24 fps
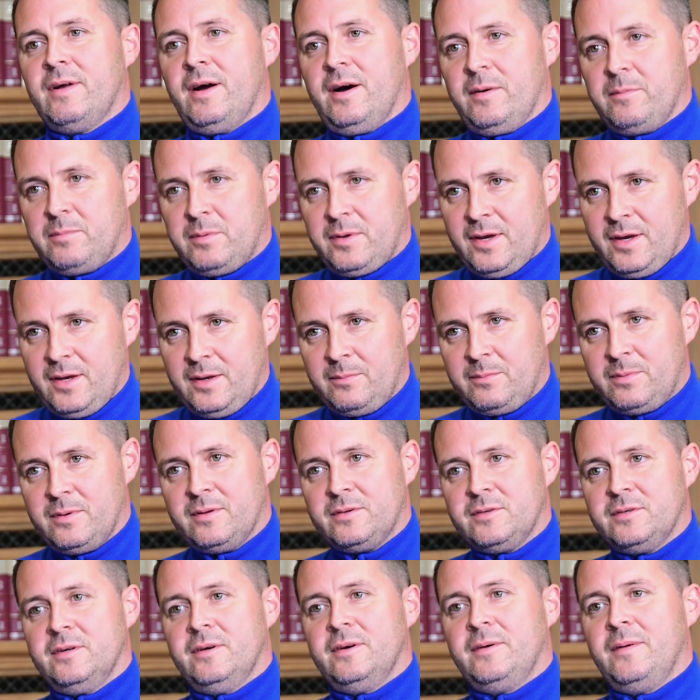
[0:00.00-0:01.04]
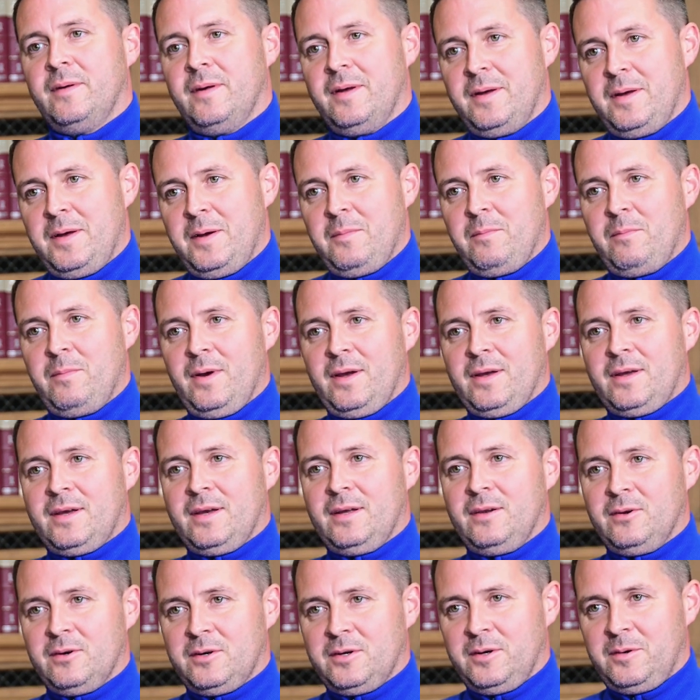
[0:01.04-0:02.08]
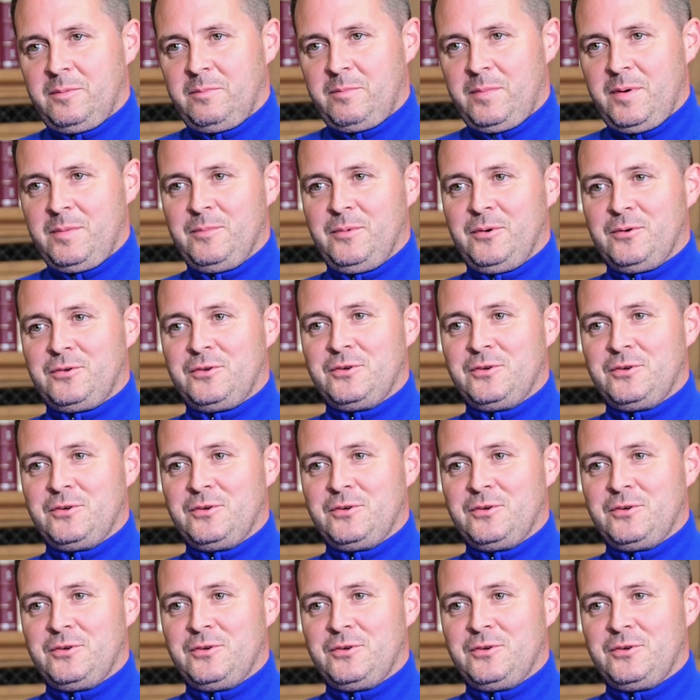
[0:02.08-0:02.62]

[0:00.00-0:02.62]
upkeep to make it look a bit more